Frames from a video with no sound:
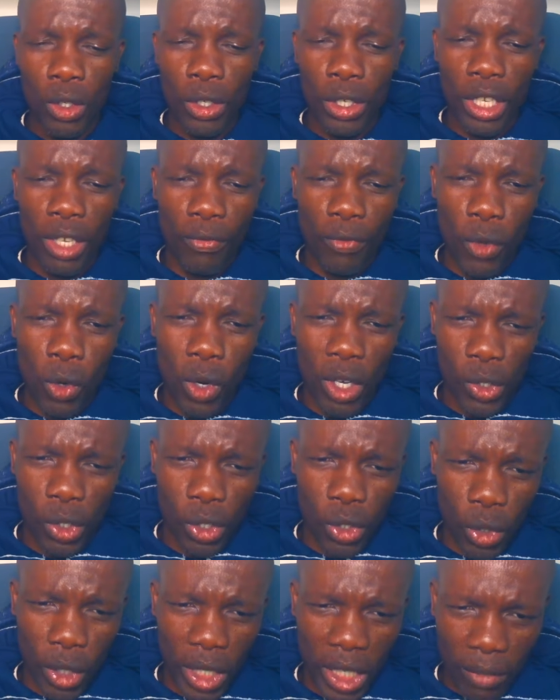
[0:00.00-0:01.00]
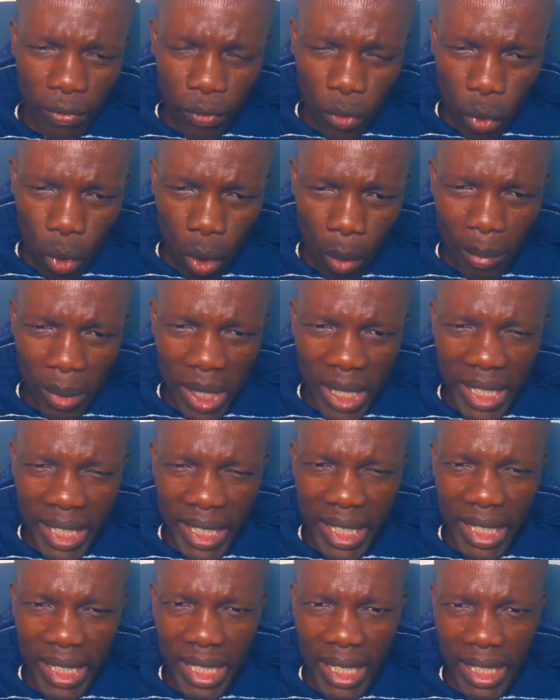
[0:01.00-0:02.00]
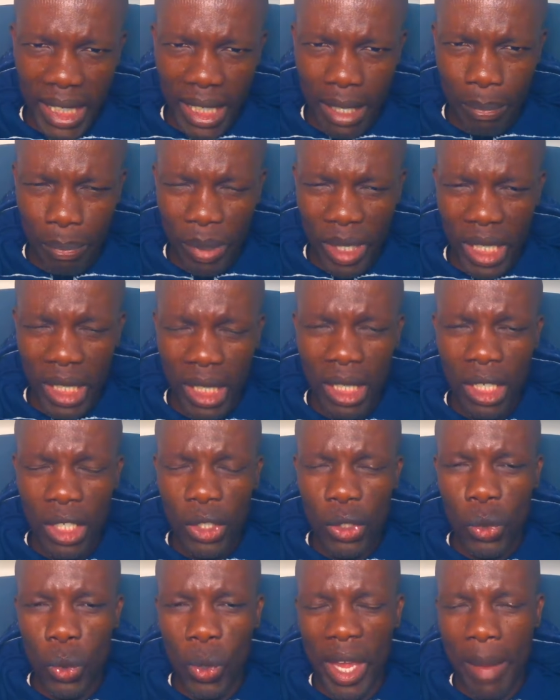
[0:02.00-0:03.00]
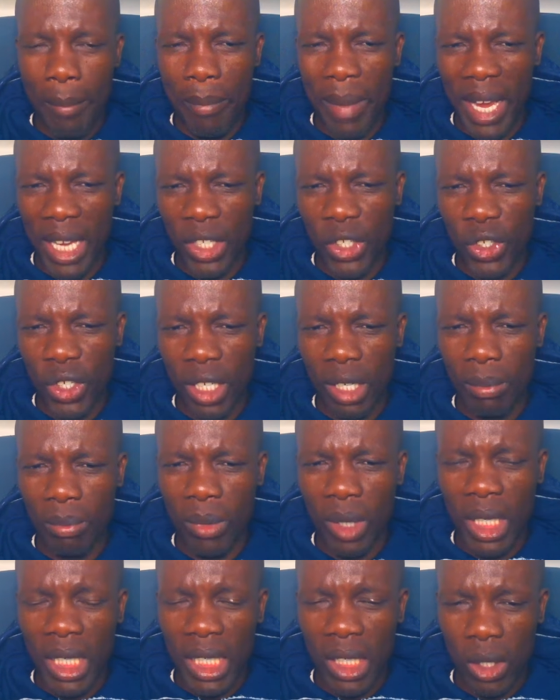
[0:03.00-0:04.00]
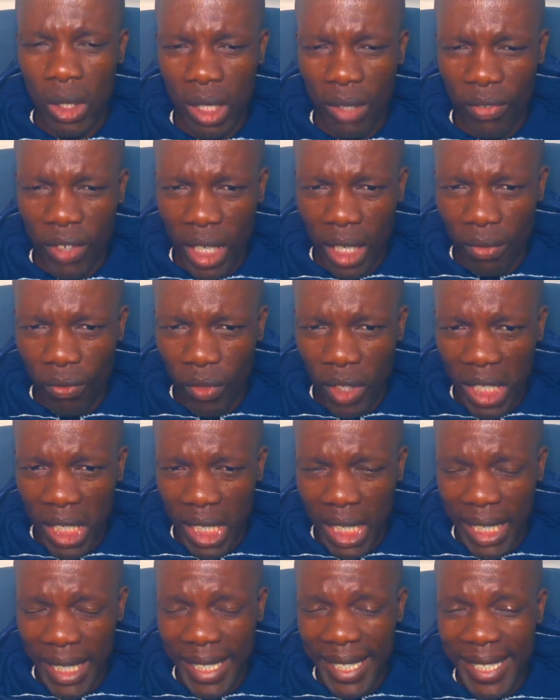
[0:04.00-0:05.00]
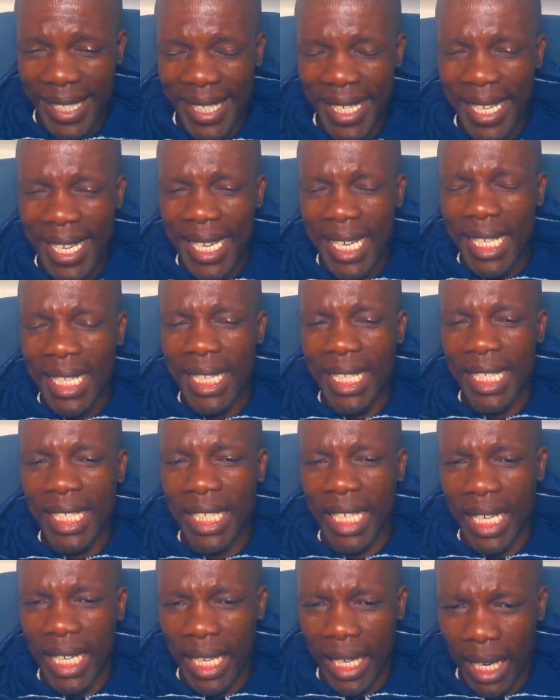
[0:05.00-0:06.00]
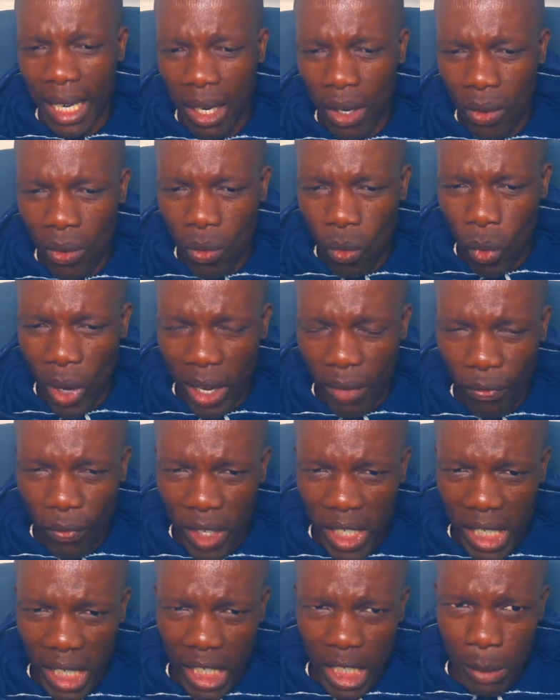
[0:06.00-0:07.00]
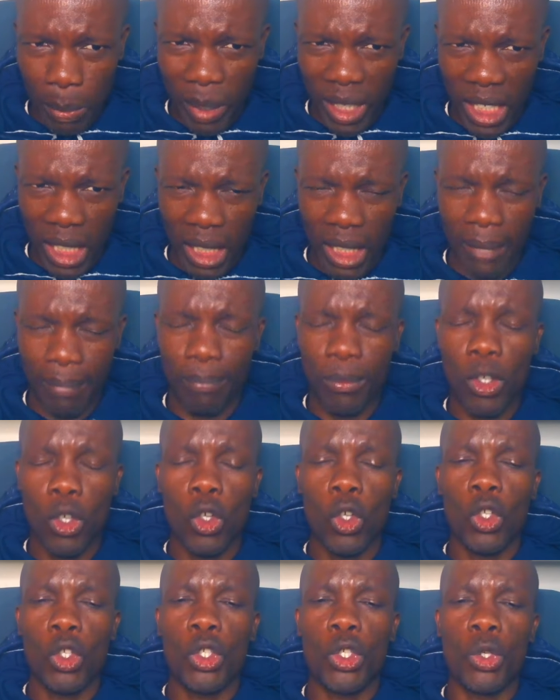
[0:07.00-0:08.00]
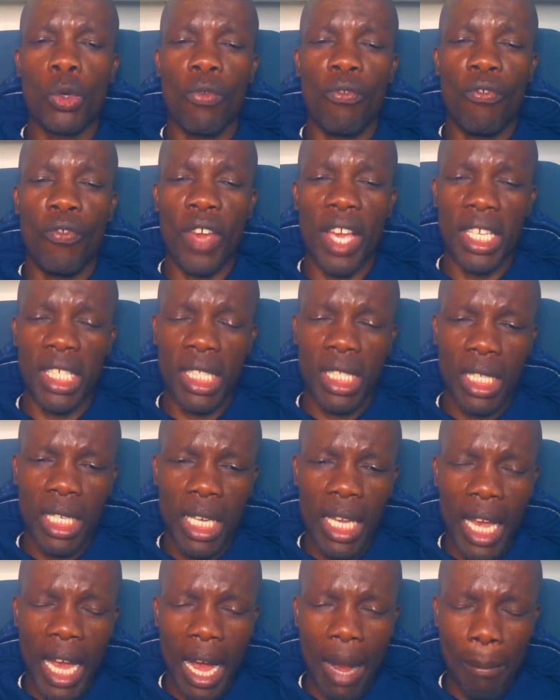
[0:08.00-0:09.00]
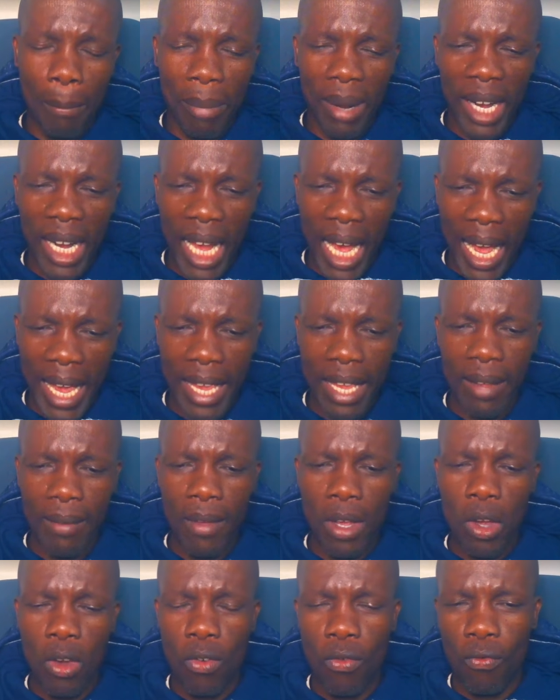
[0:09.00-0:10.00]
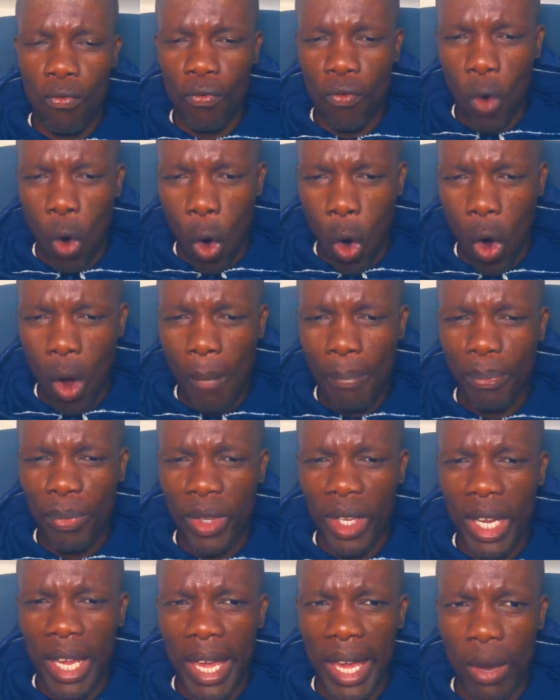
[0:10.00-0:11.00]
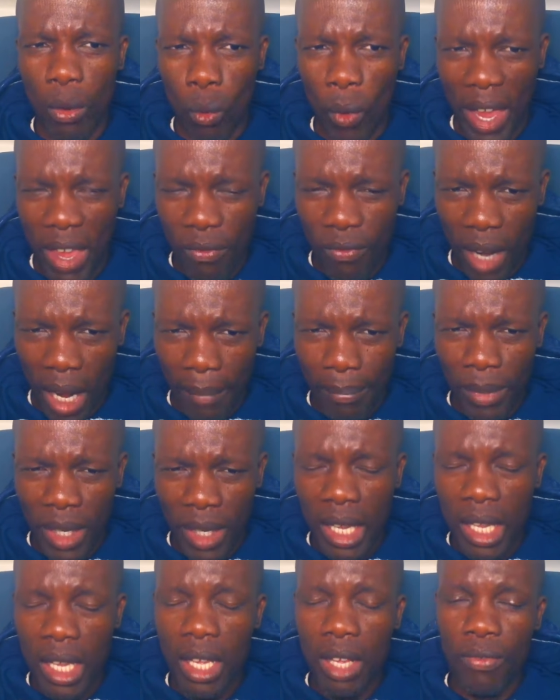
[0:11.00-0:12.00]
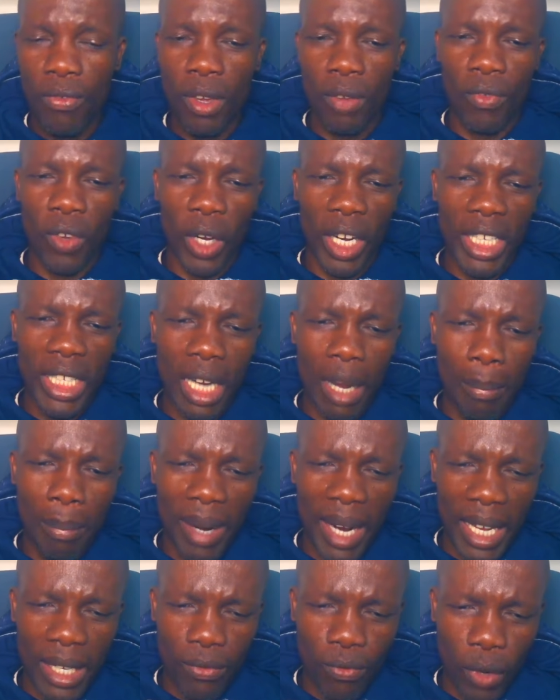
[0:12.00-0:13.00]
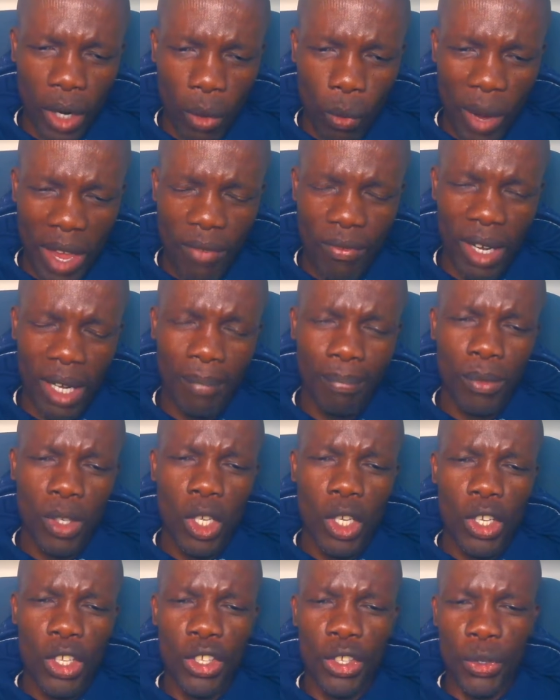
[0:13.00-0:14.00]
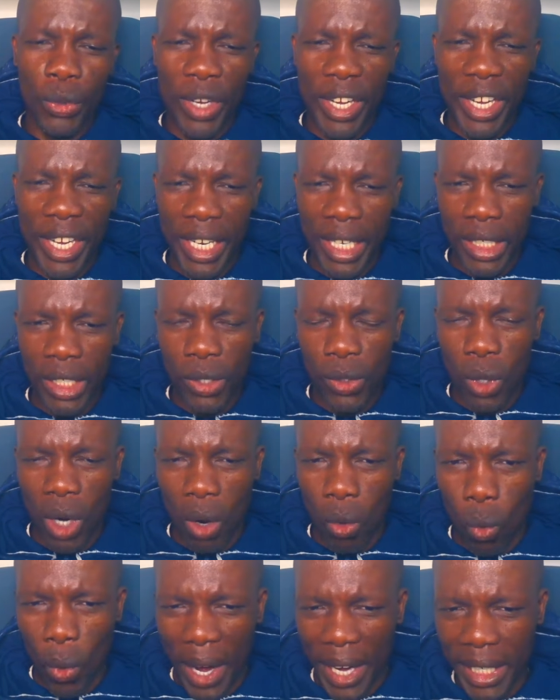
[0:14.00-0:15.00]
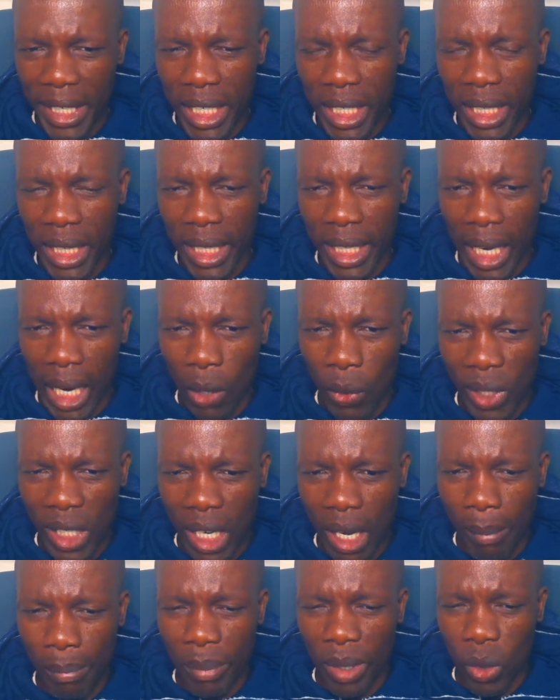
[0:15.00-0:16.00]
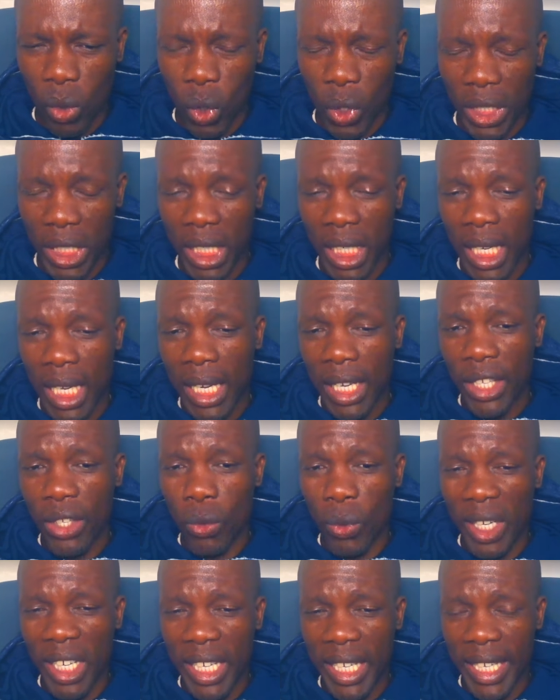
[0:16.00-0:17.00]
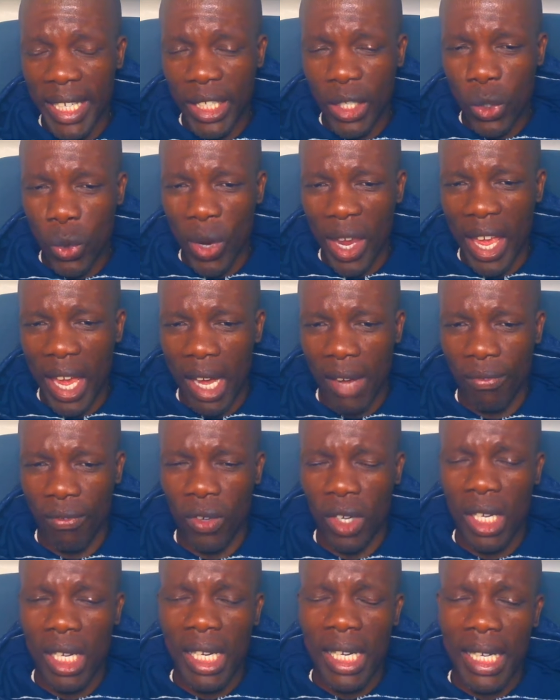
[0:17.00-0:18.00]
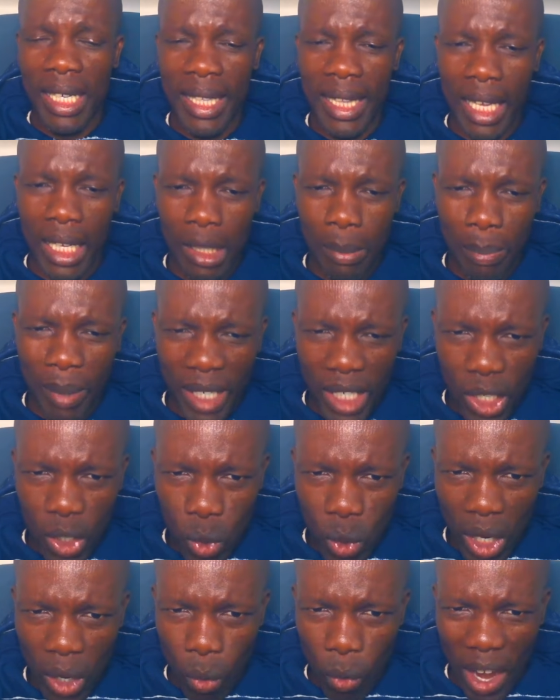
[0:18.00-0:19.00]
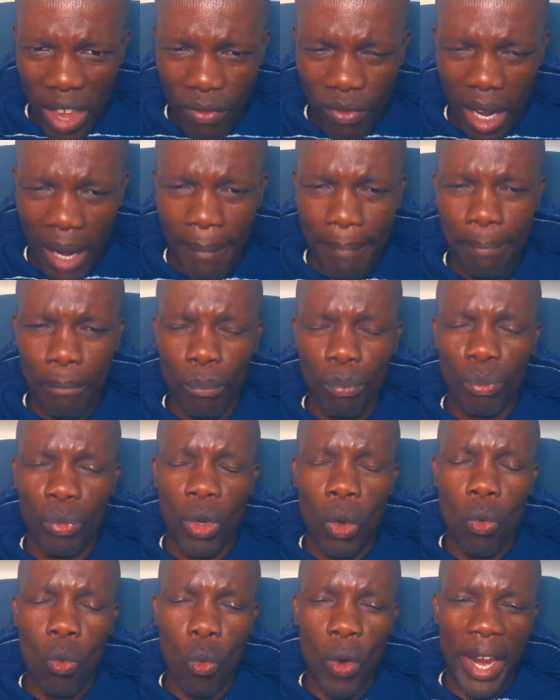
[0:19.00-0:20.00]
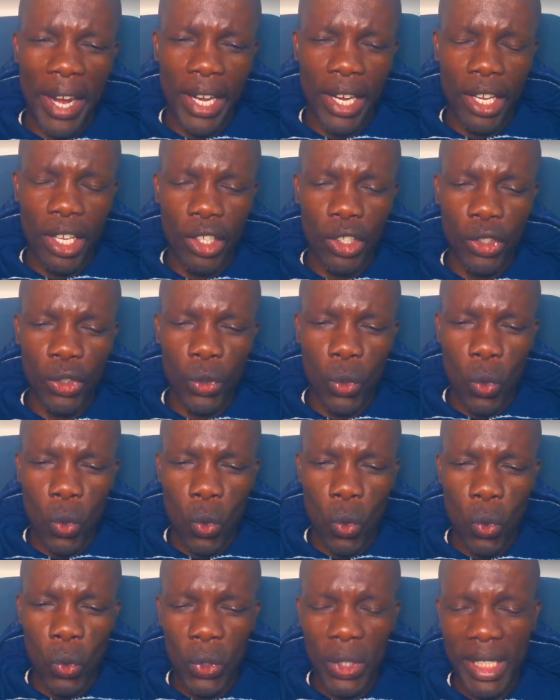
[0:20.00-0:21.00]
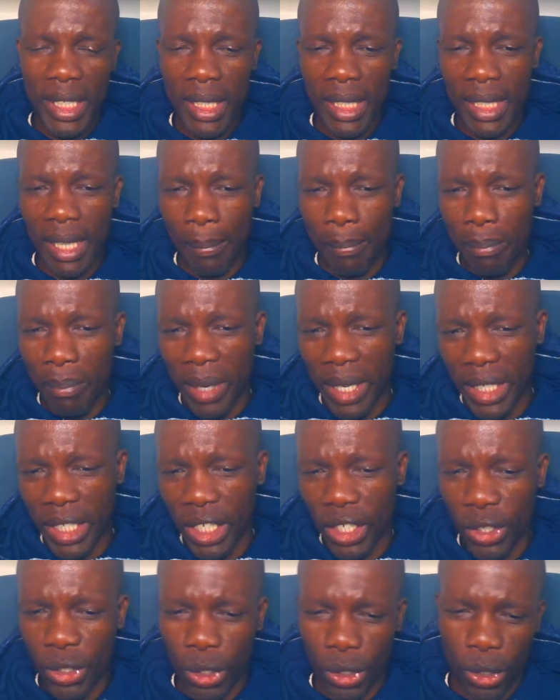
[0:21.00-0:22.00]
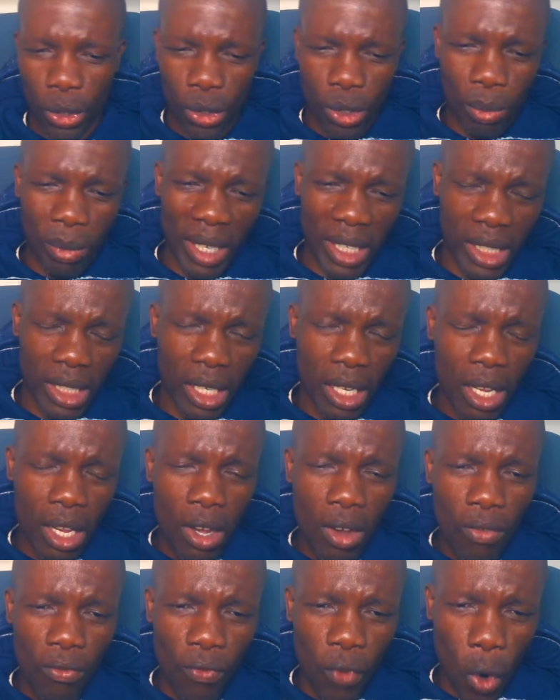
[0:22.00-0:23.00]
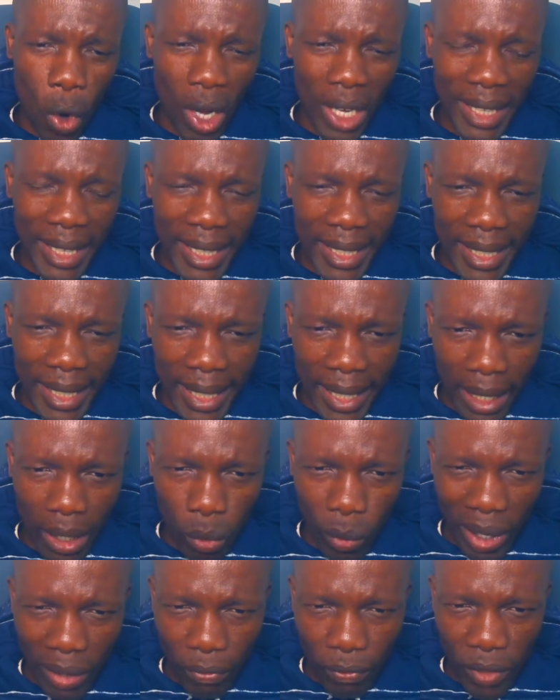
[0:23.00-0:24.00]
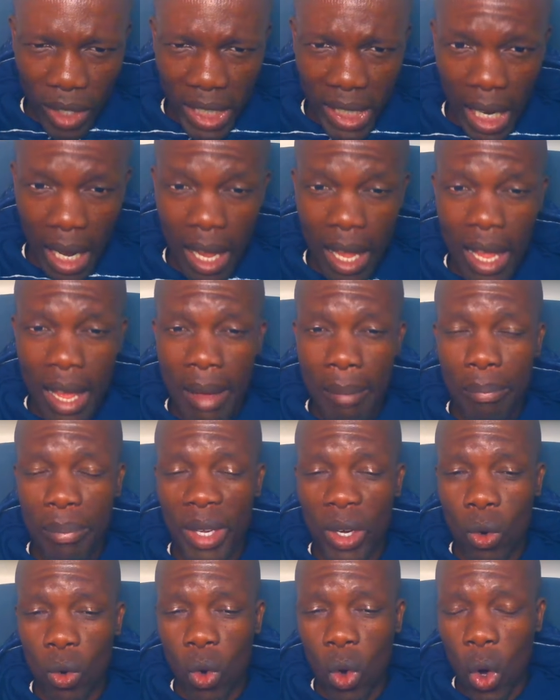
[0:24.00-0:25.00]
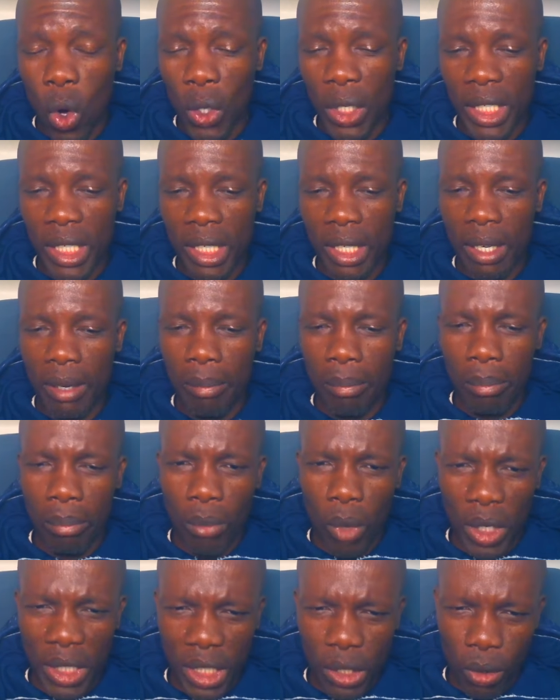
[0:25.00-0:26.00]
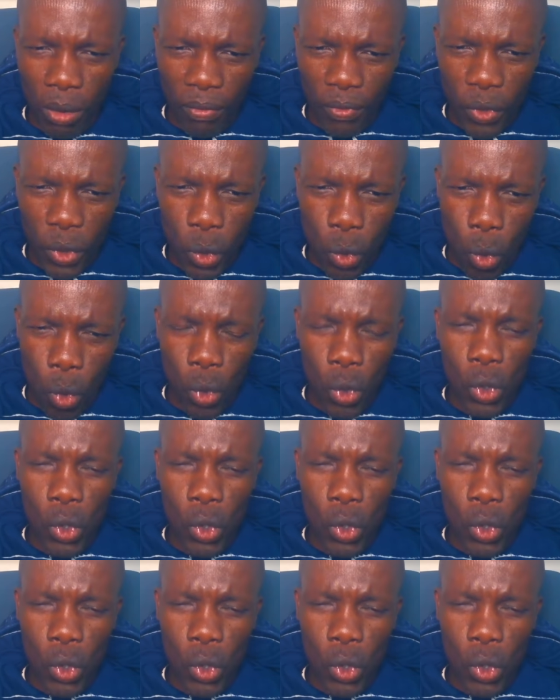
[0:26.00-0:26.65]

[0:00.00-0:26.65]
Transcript: if you are sojourning from the ZEP to a mainstream South African visa, that is the general work visa especially, to first apply for a waiver. If you have already applied for a waiver, you need to await the outcome because you will need to have that particular waiver when you submit your documents for the general work visa. Because most of you